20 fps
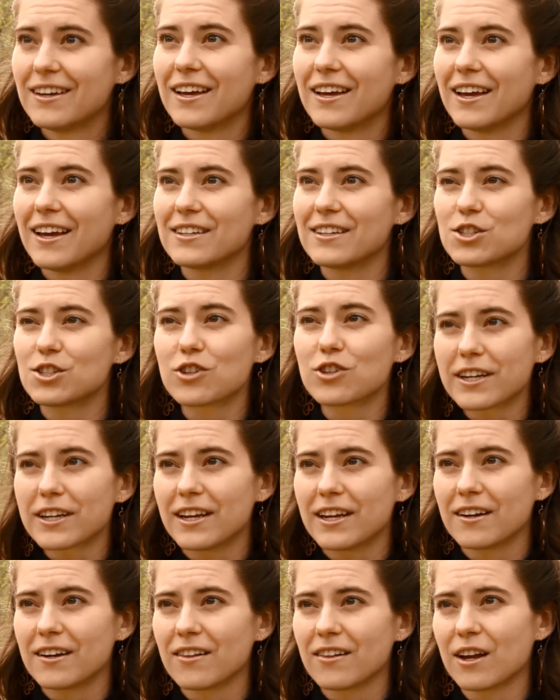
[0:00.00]
It's
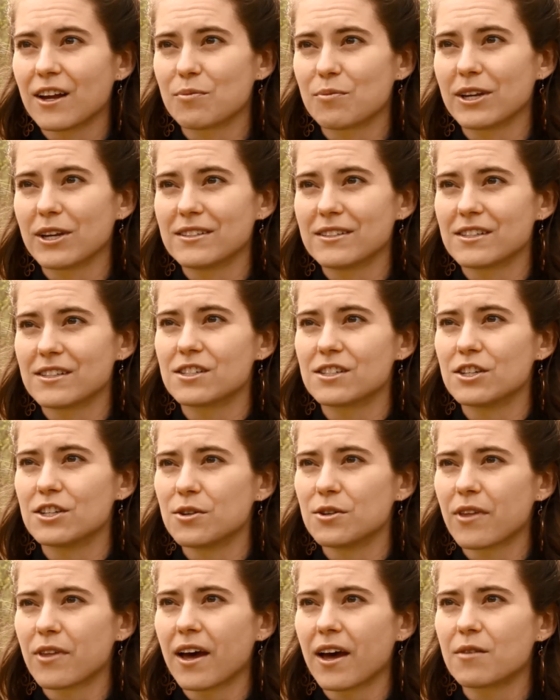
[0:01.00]
tricky in a lot of places to
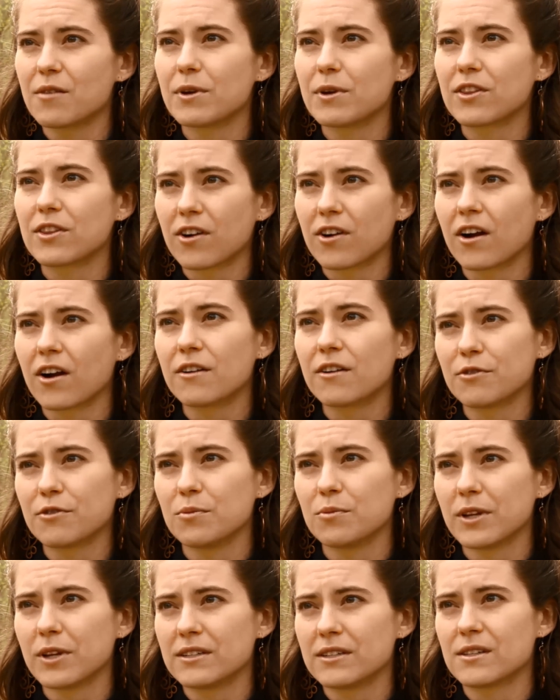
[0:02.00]
do that, but there are a
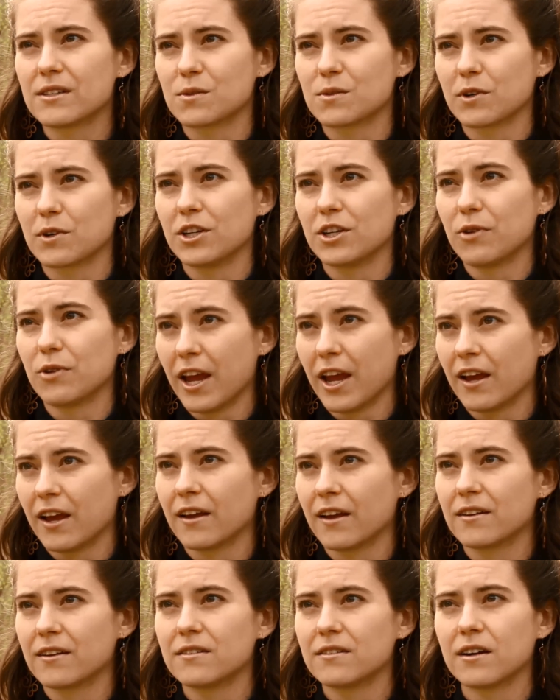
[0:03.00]
few places where you
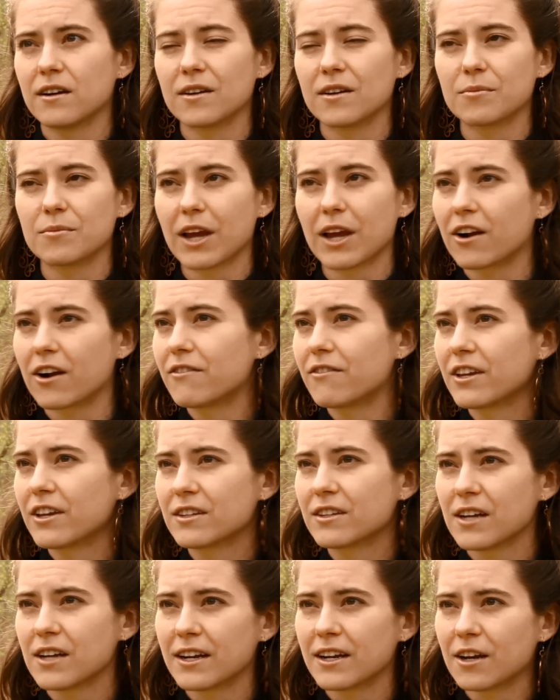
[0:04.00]
can. Caravan,
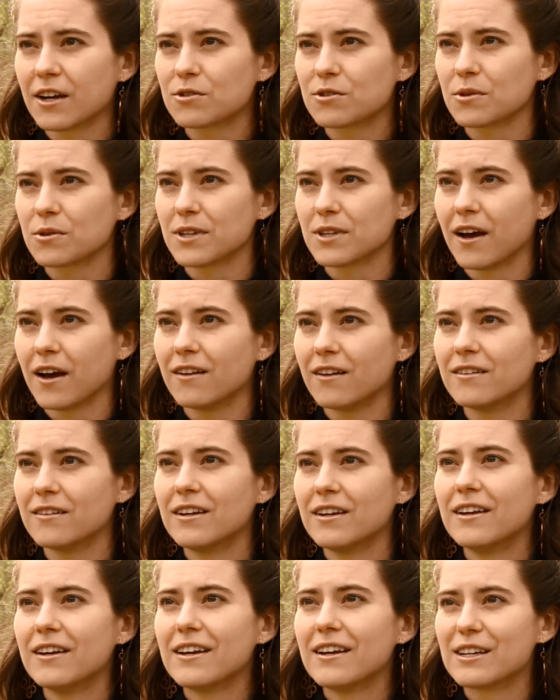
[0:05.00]
the Tiny House Hotel,
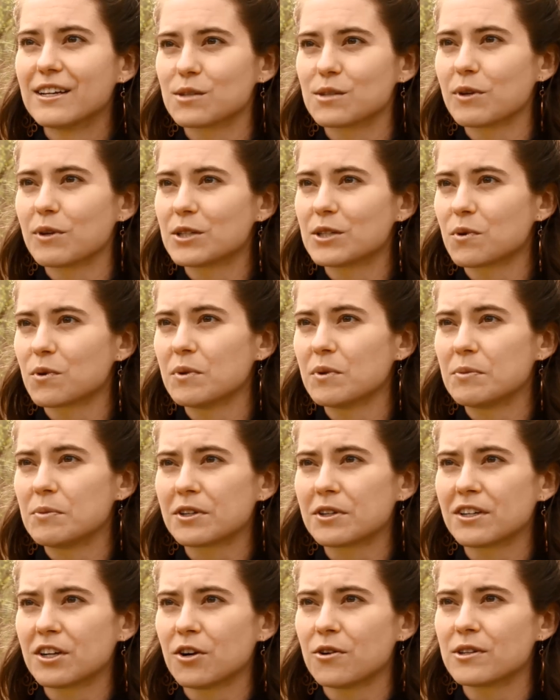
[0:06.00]
is a place where people
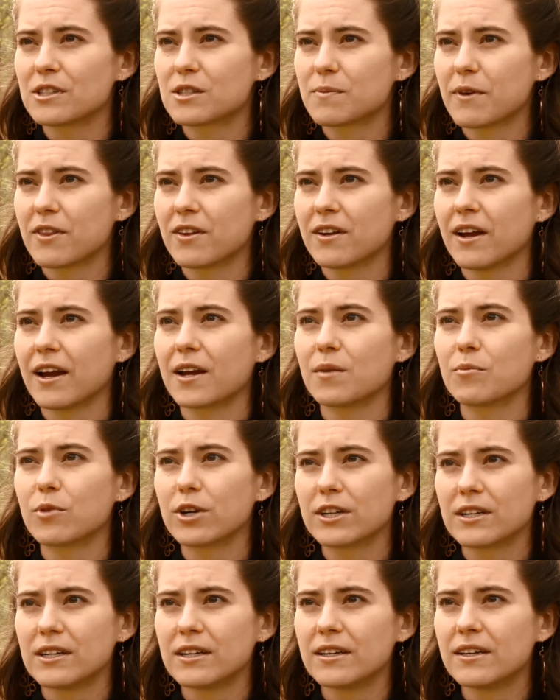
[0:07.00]
can go and spend the night.
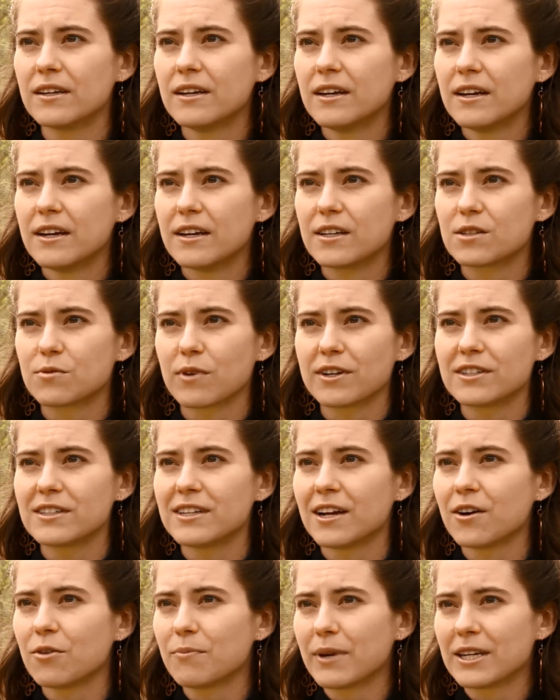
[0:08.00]
Brittany is
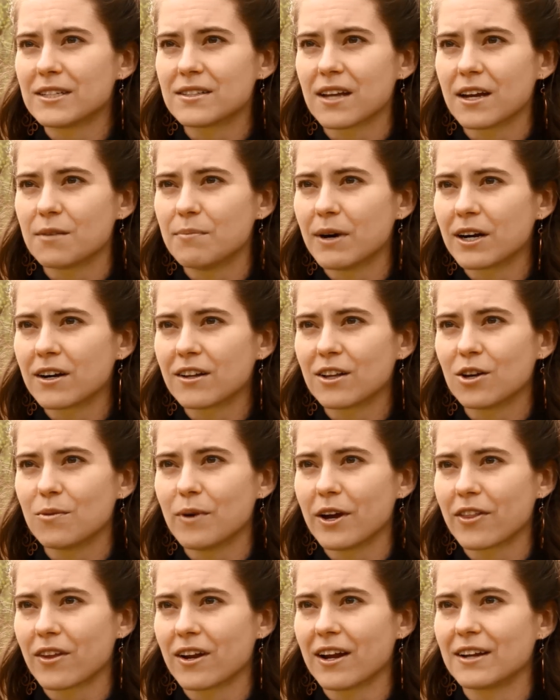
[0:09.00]
renting out Bayside Bungalow
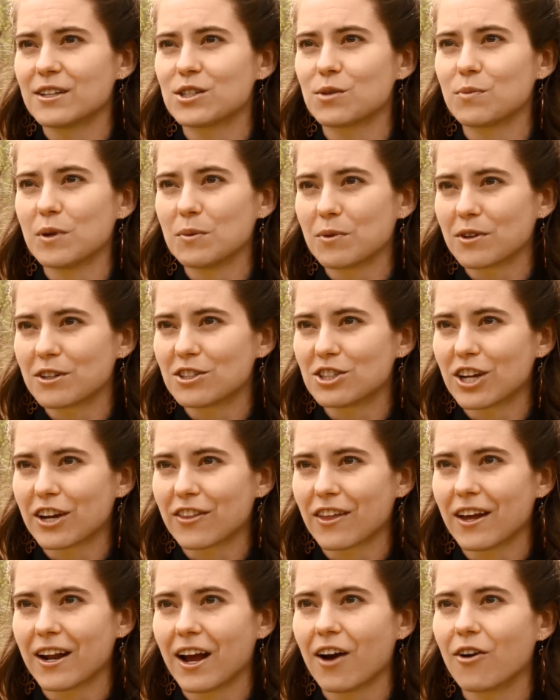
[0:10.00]
by the night, so people can
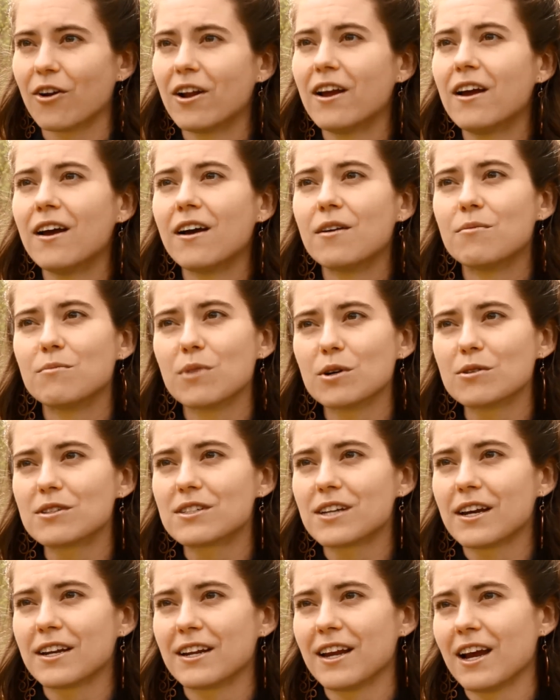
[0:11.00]
check that out.
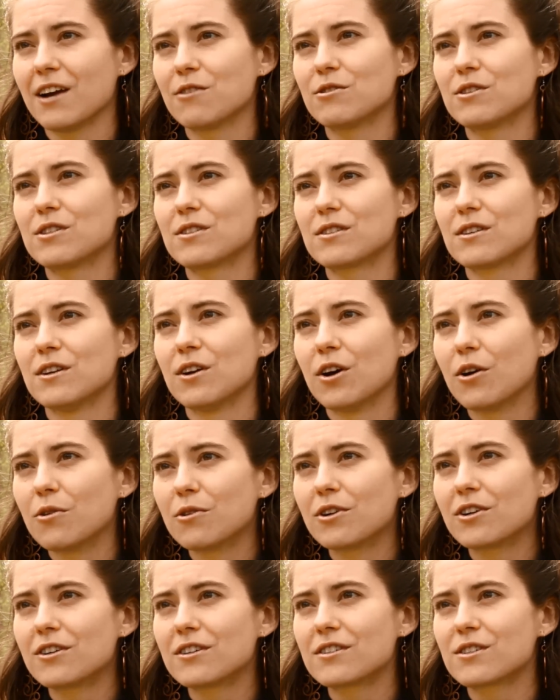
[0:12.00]
Most tiny house
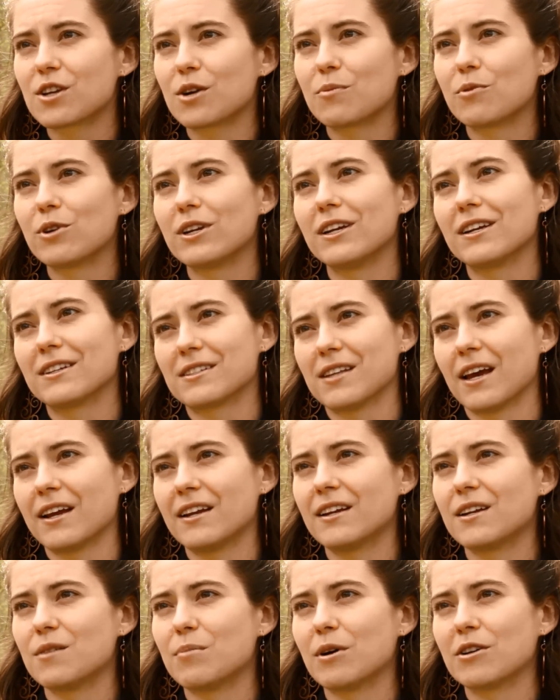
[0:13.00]
owners are pretty
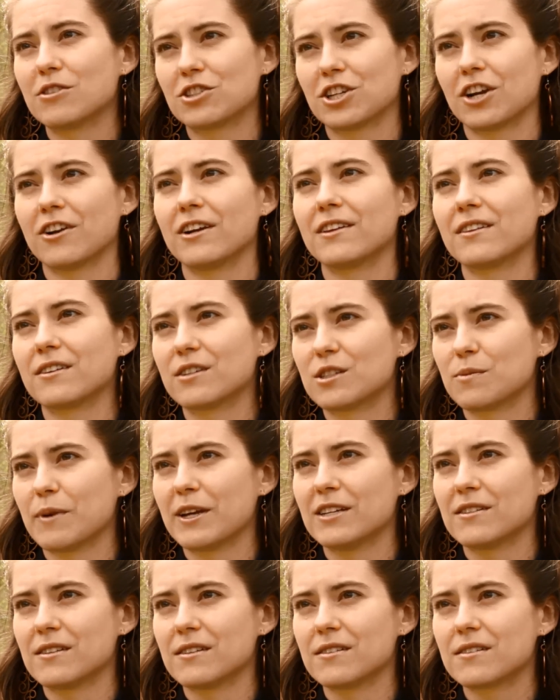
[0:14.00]
excited about sharing their
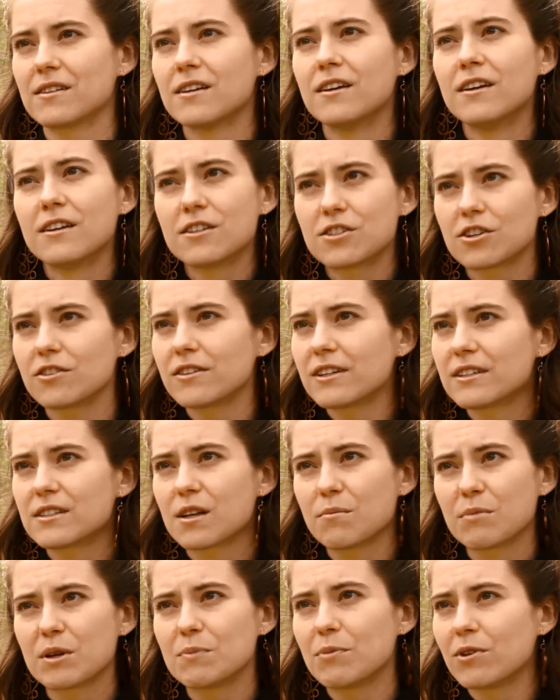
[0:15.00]
spaces. Certainly
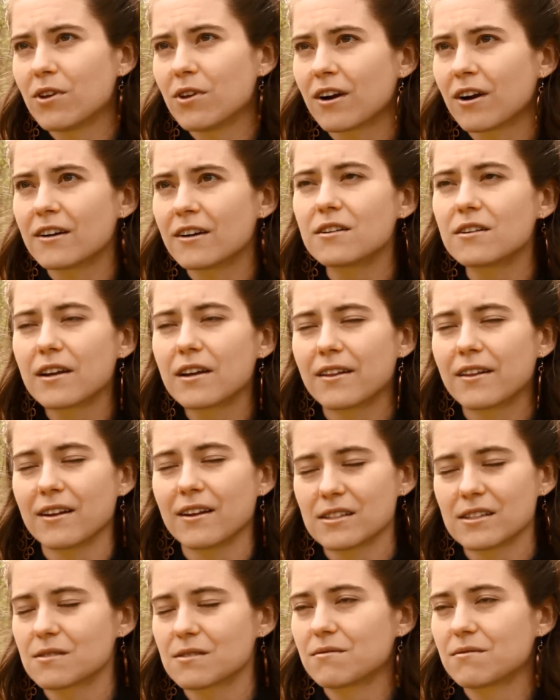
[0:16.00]
some people aren't, and
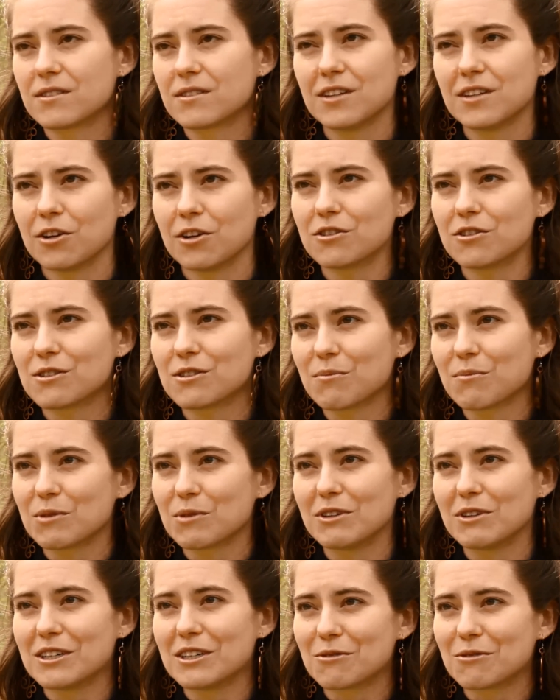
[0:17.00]
that's just
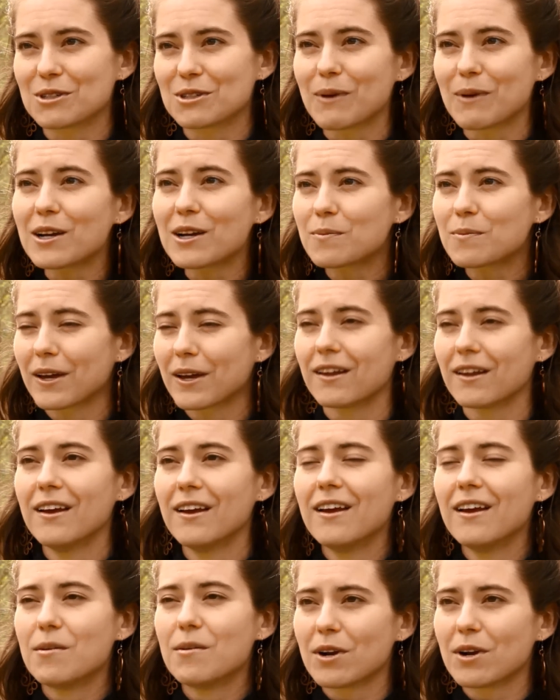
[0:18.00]
something we need to respect, but
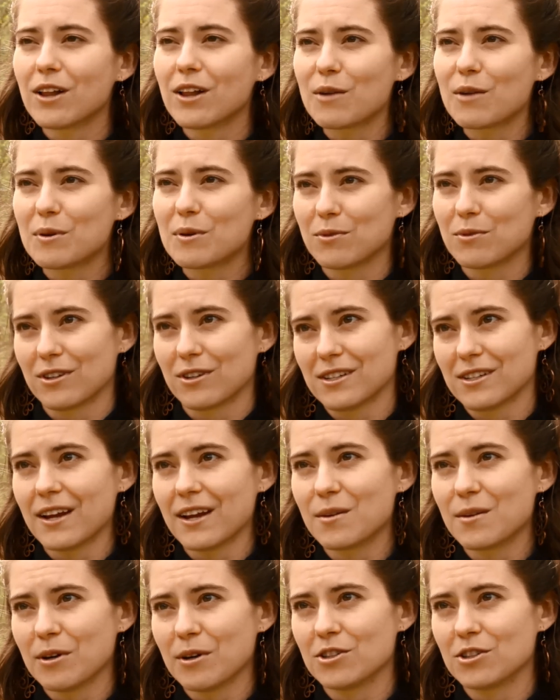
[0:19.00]
a lot of people are
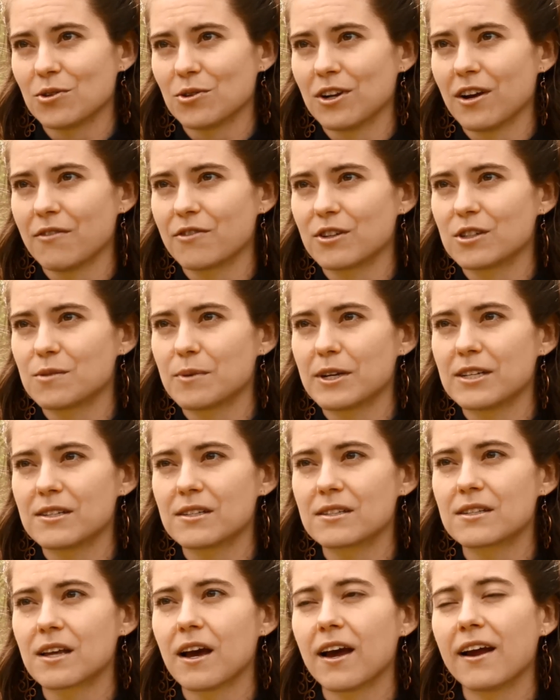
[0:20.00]
excited about showing off their
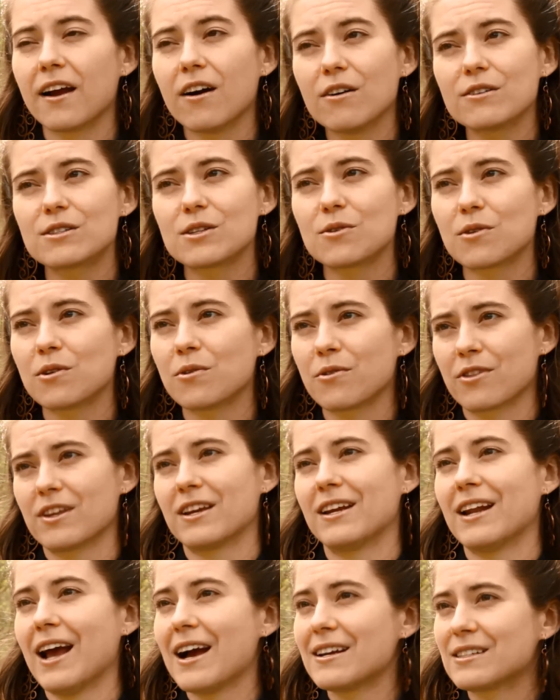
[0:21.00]
spaces. I also don't
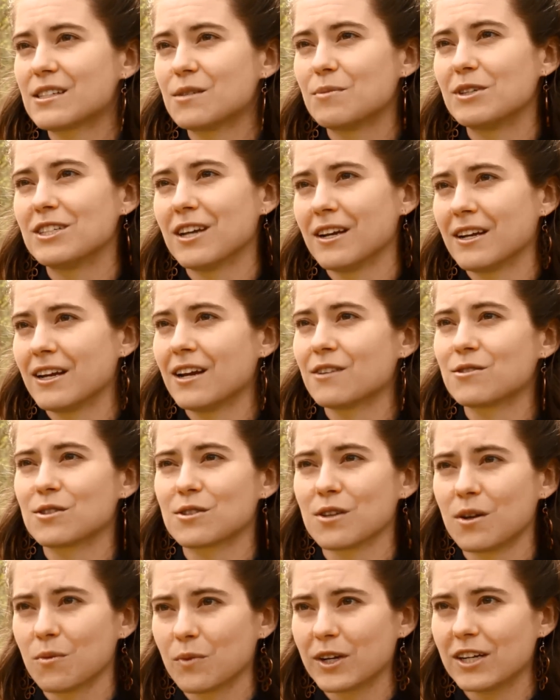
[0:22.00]
think it has to be tiny
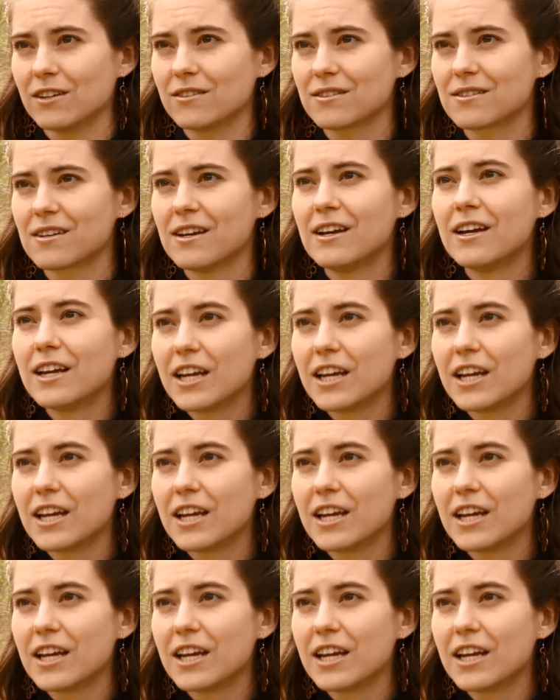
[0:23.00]
houses on wheels.